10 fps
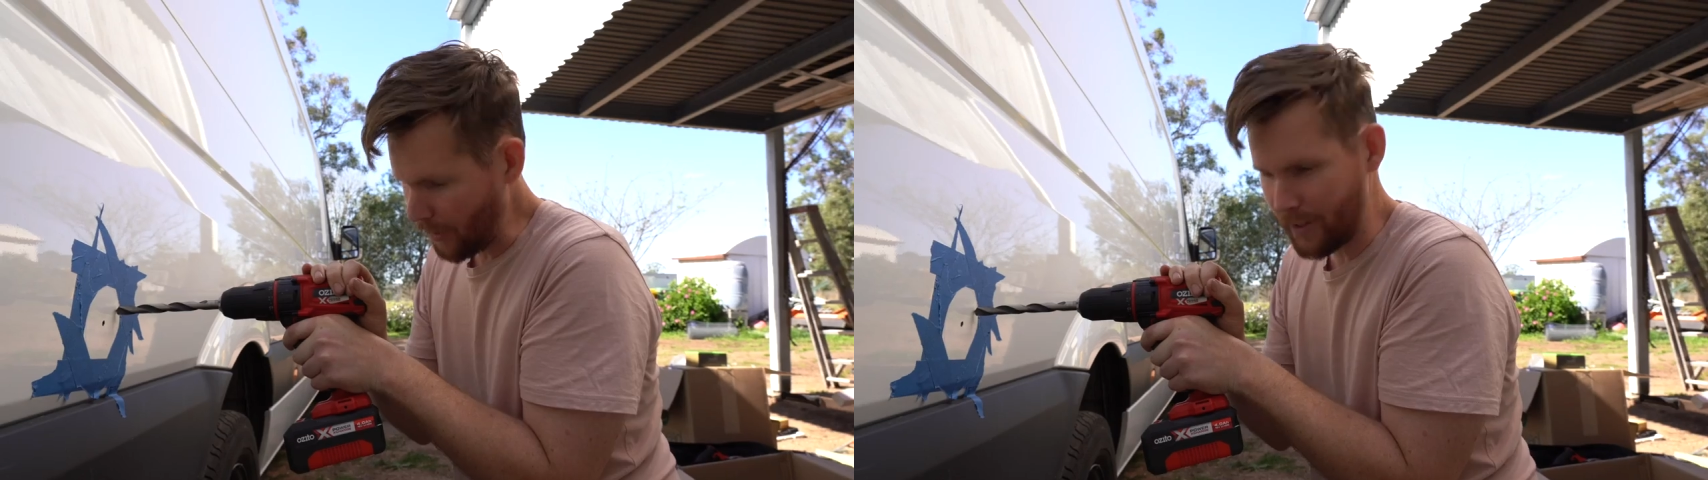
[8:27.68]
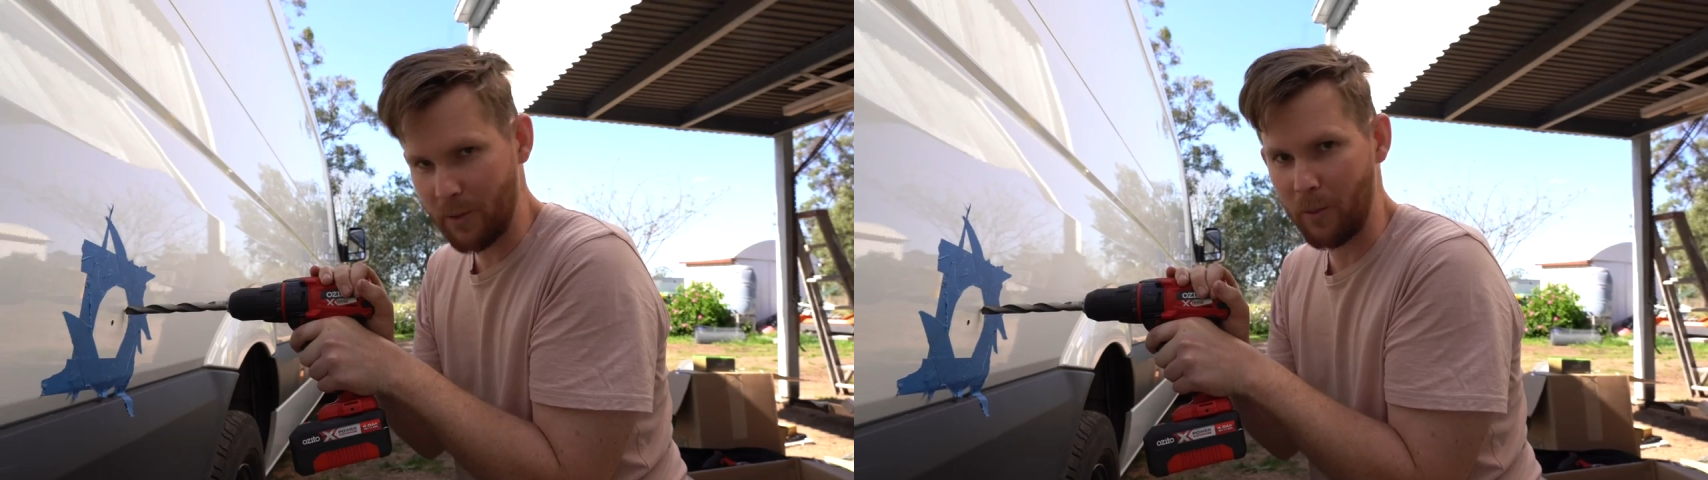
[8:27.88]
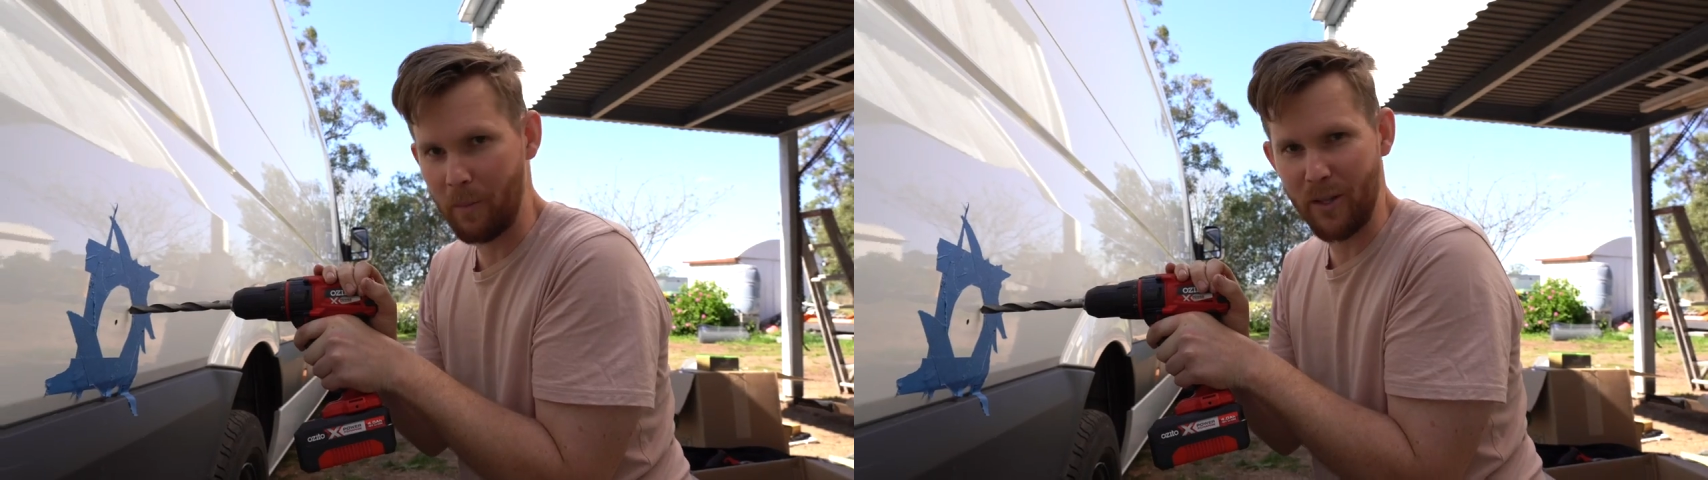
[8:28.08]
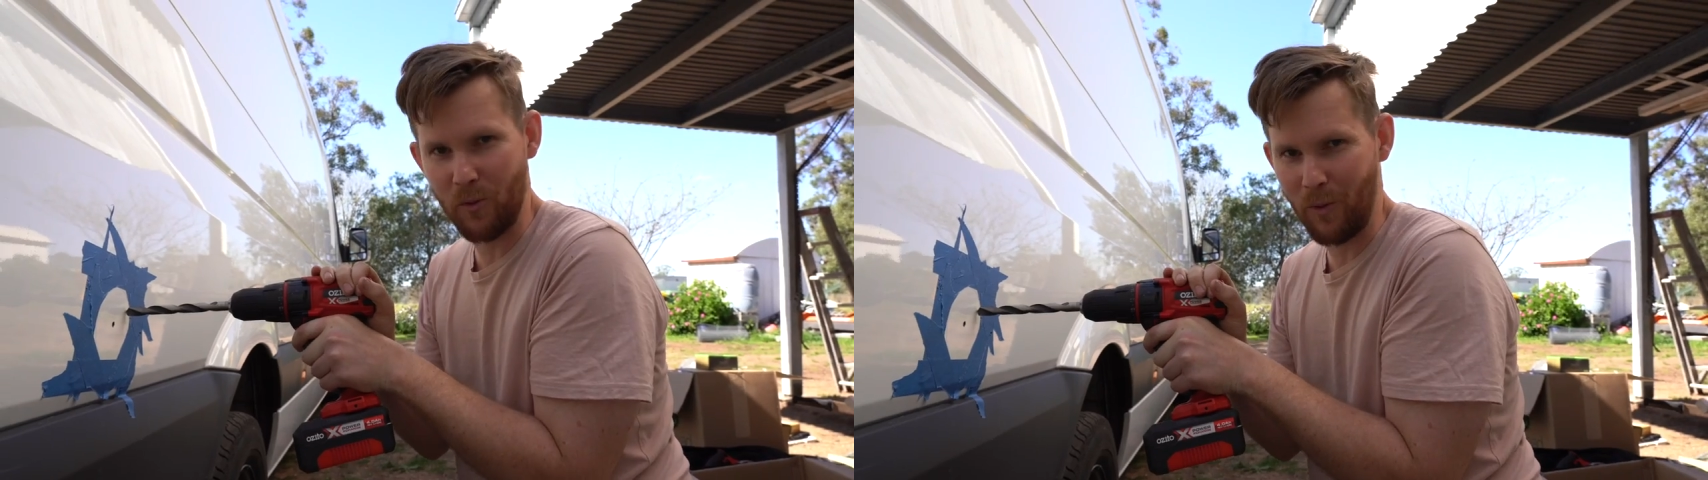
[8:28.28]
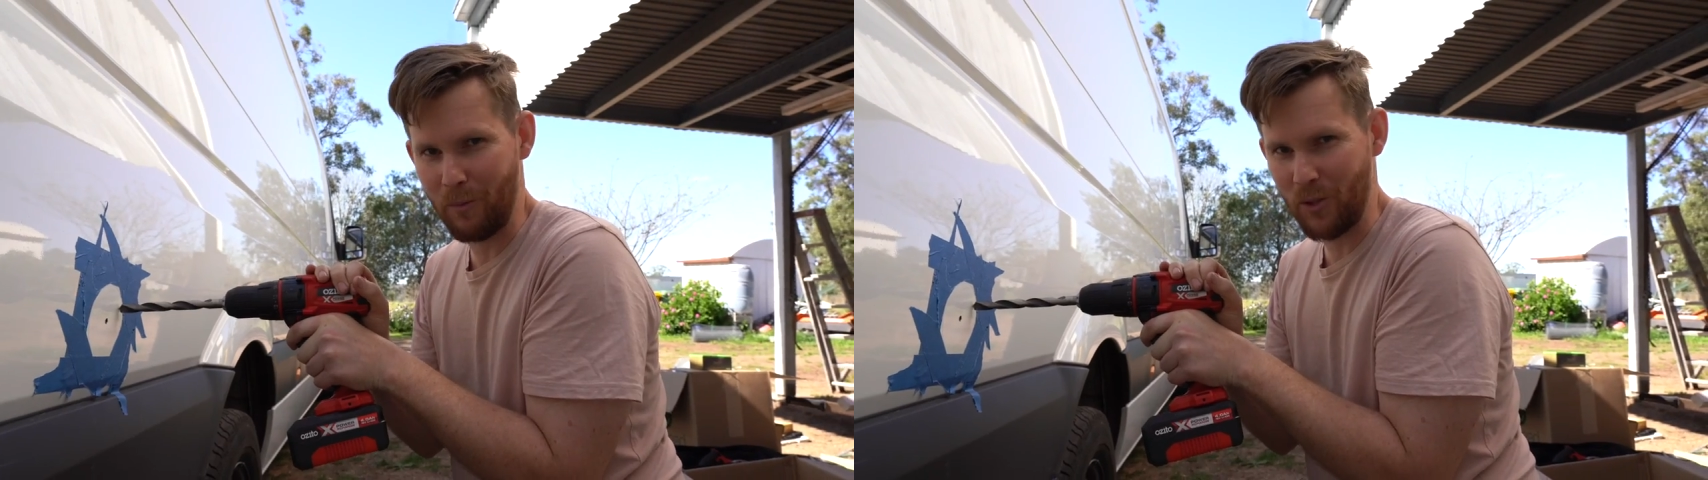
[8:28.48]
I just want to
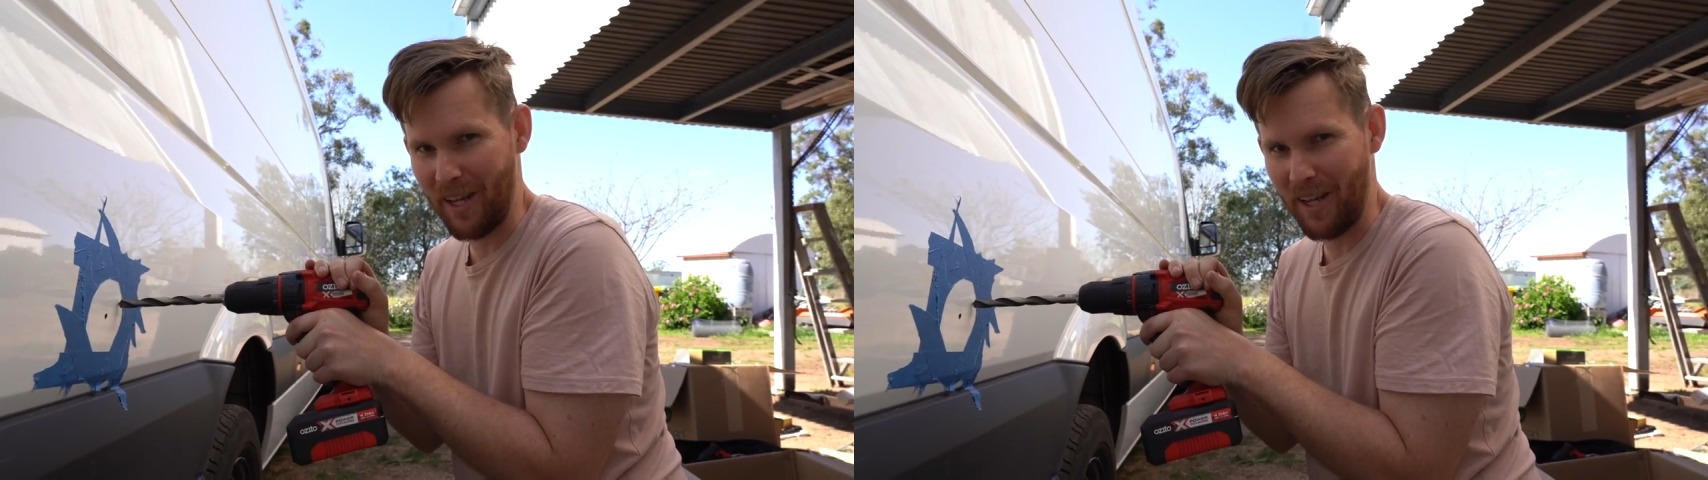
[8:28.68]
measure one more